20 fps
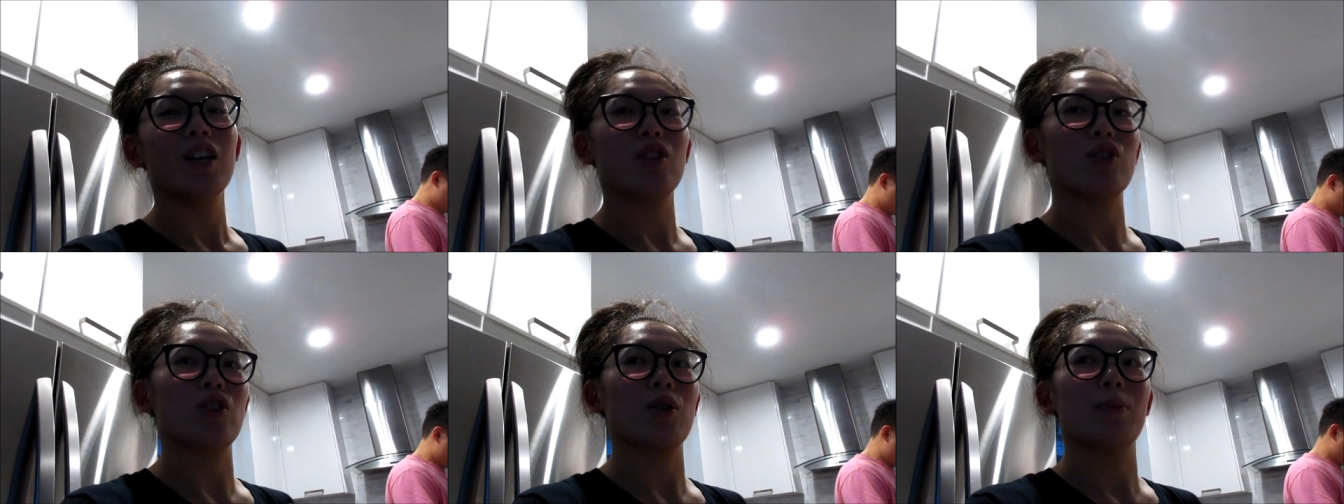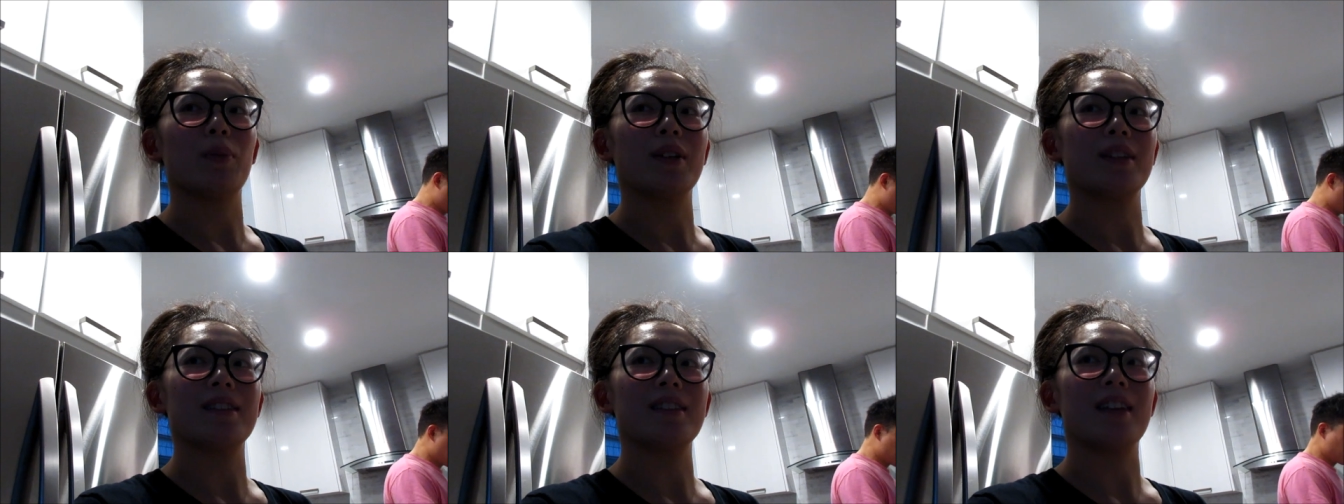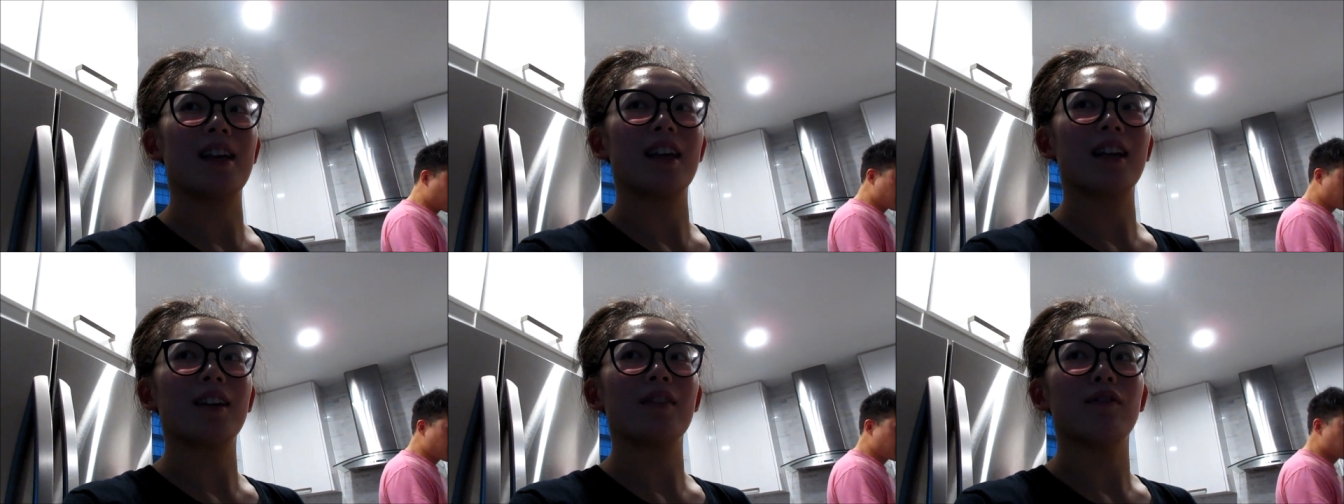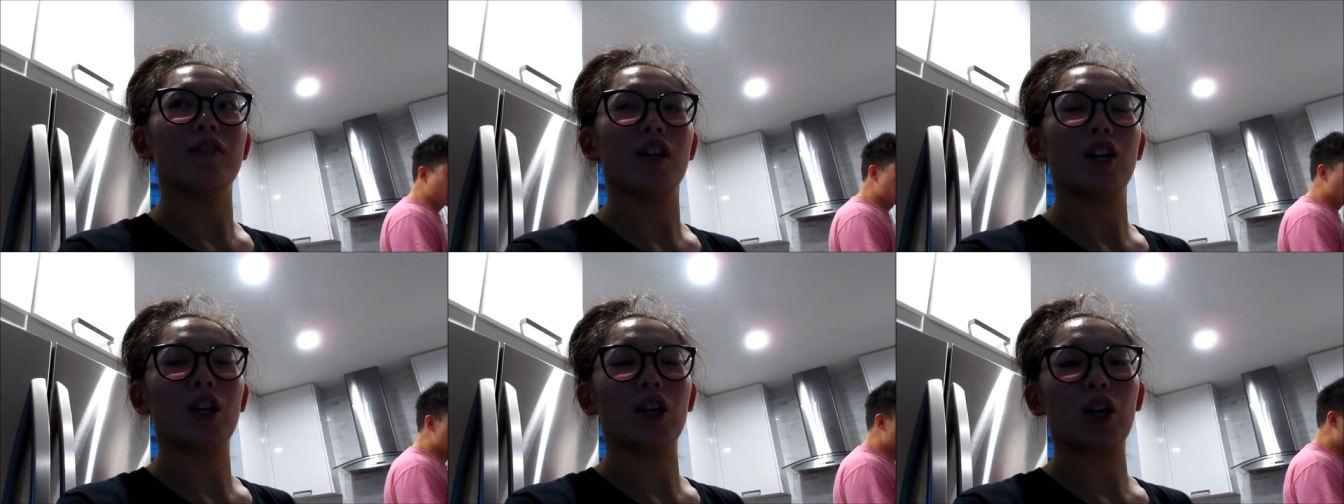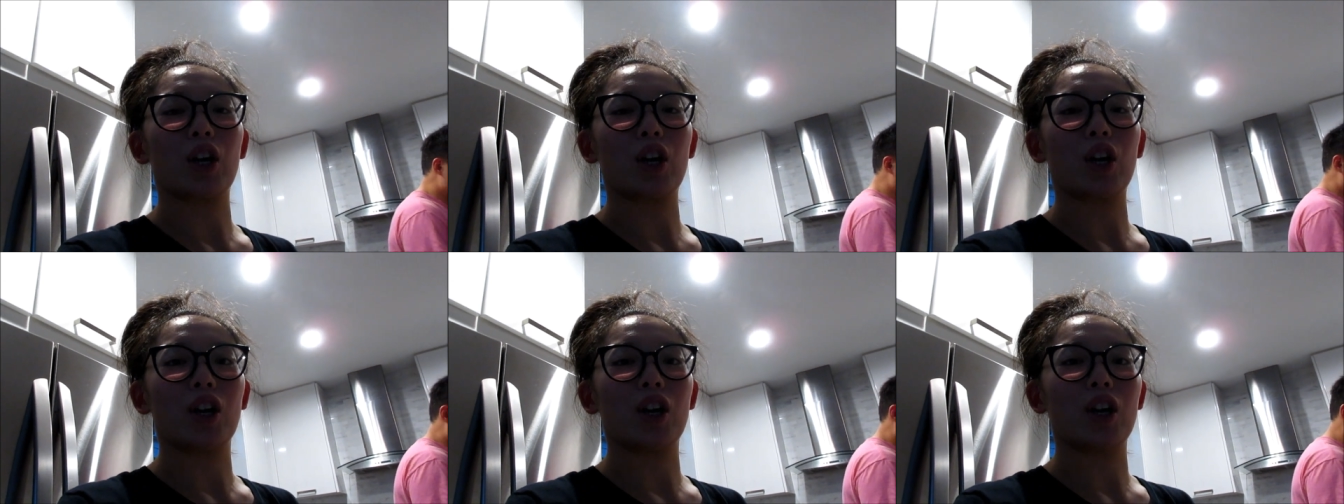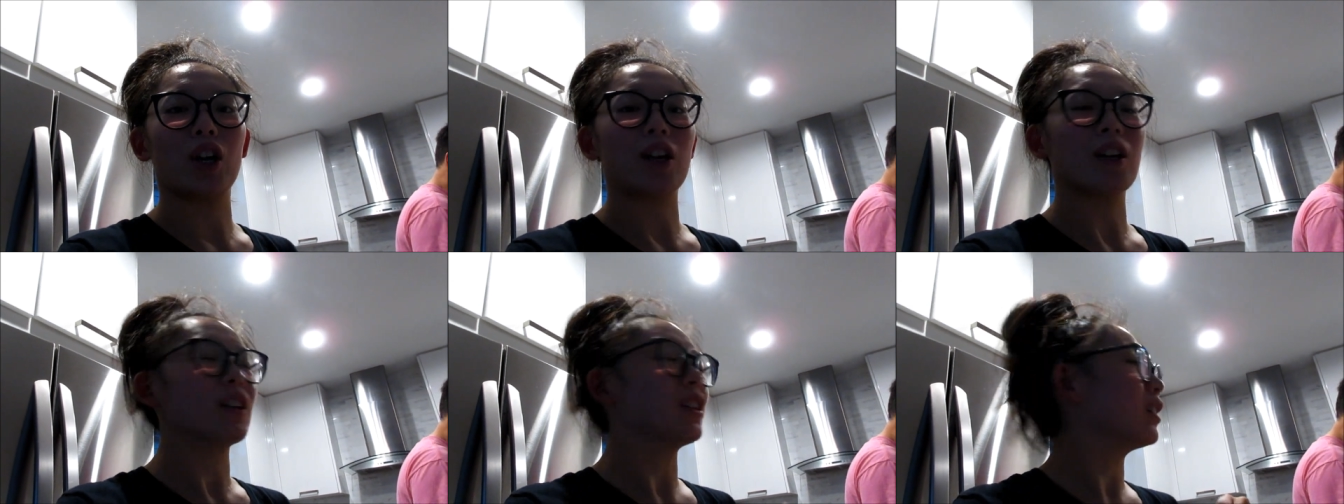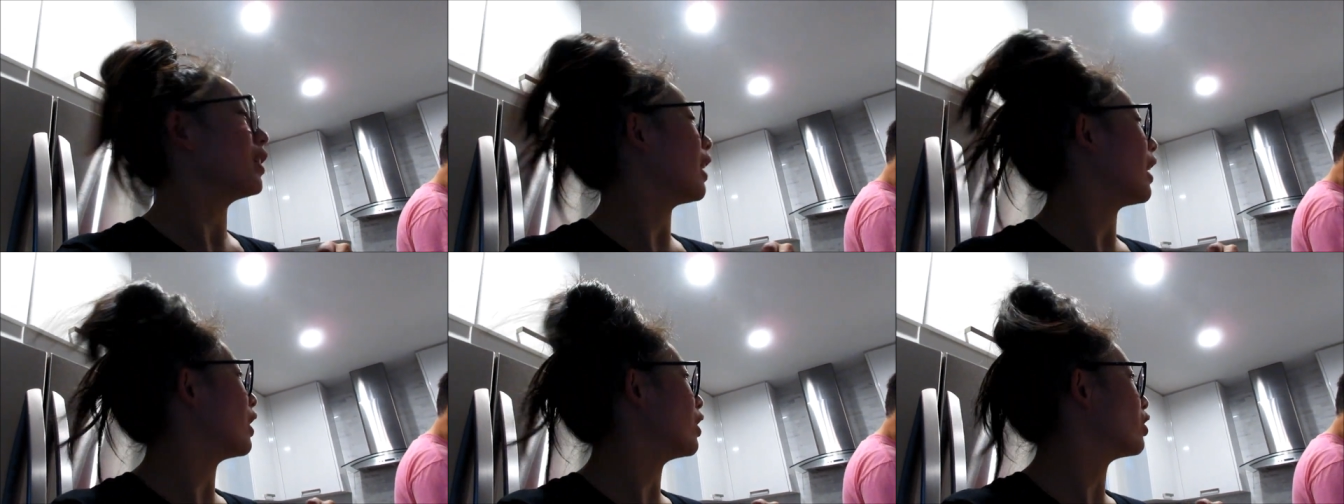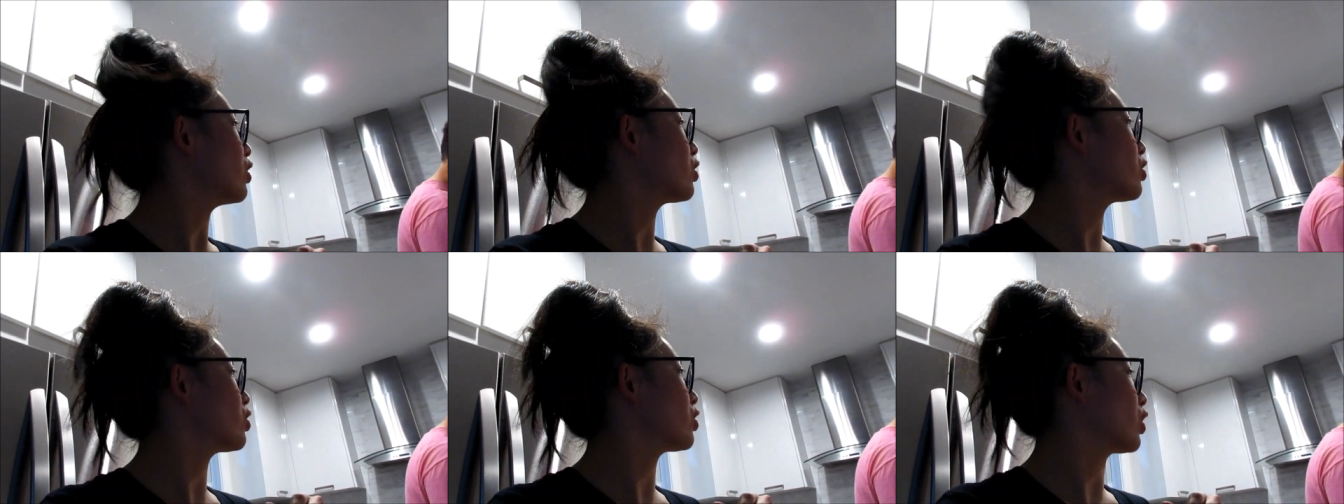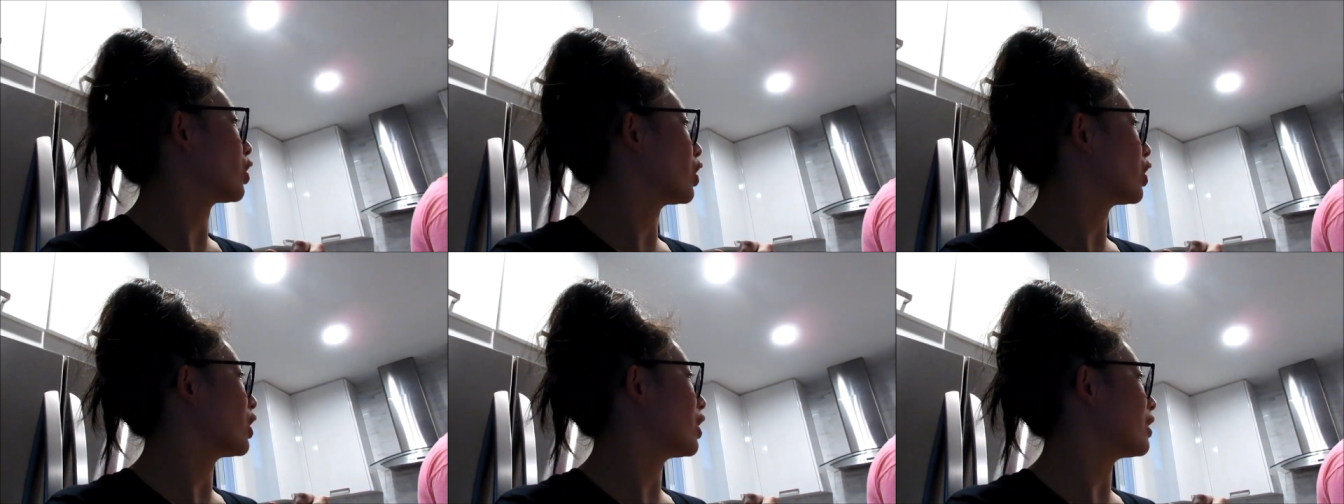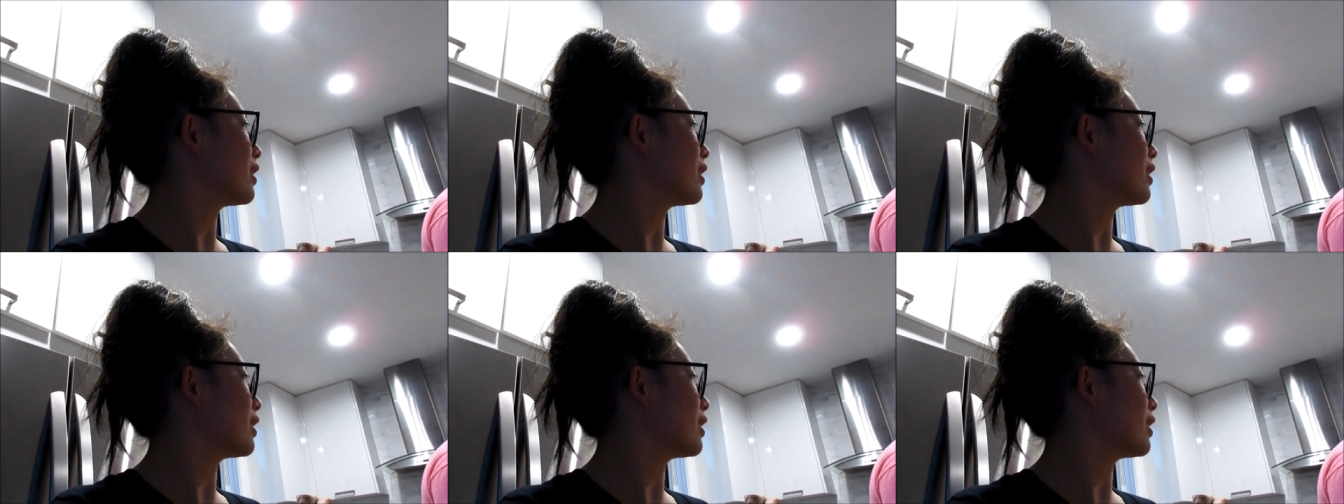usually puts like vinegar and sugar,